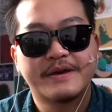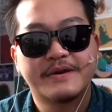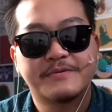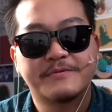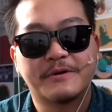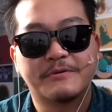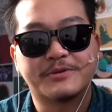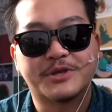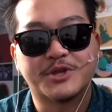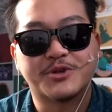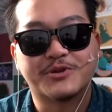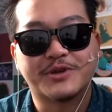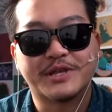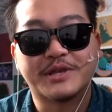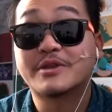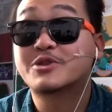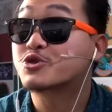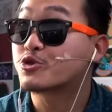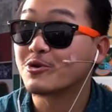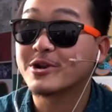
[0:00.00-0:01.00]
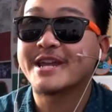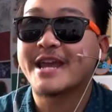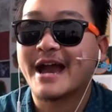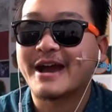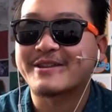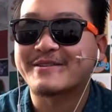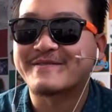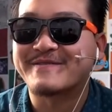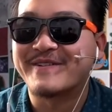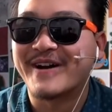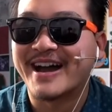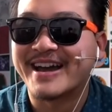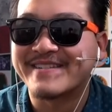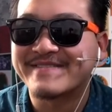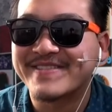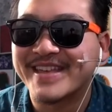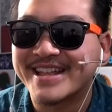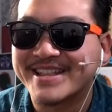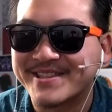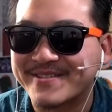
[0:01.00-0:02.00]
What would 2 kisses? 3 out of 5.
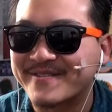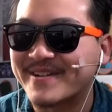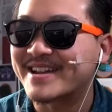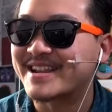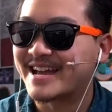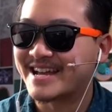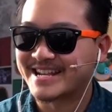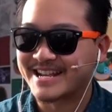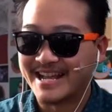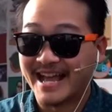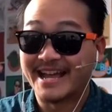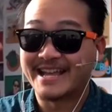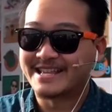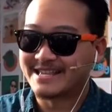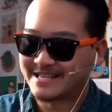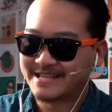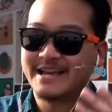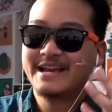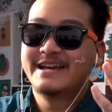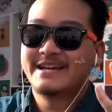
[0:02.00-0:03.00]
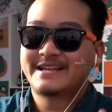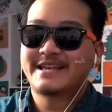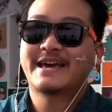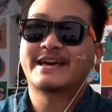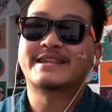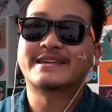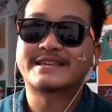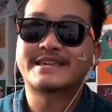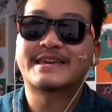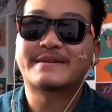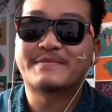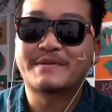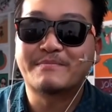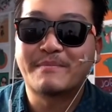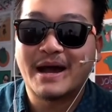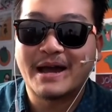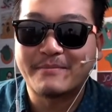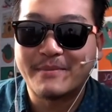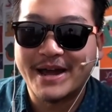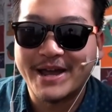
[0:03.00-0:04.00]
That's right. I gotta keep in
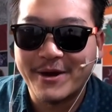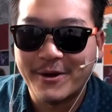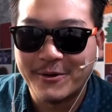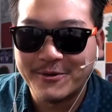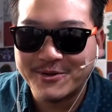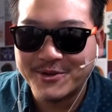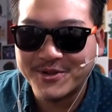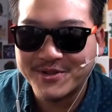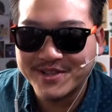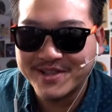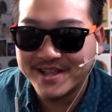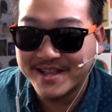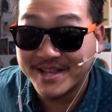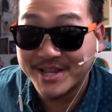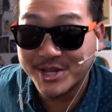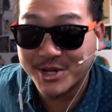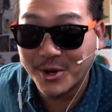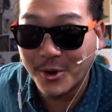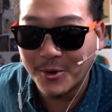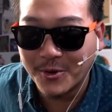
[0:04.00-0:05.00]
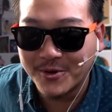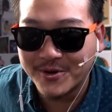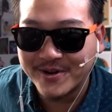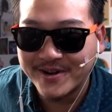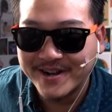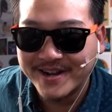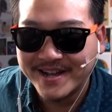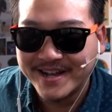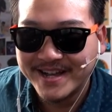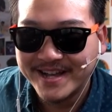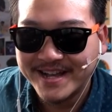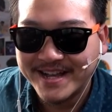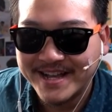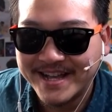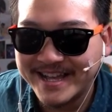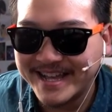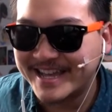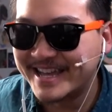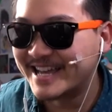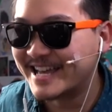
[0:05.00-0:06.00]
mind my own score.
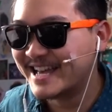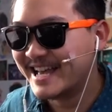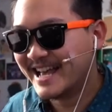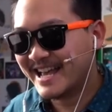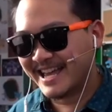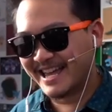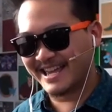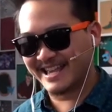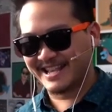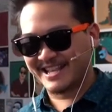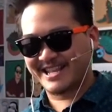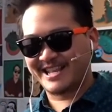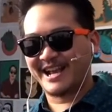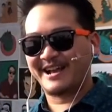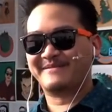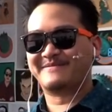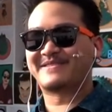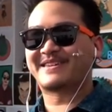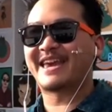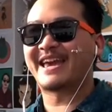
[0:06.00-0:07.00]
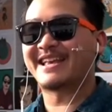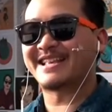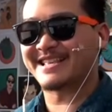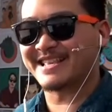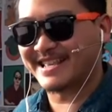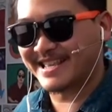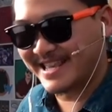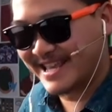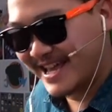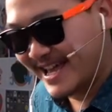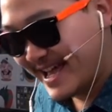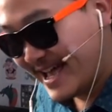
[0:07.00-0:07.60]
In some cases.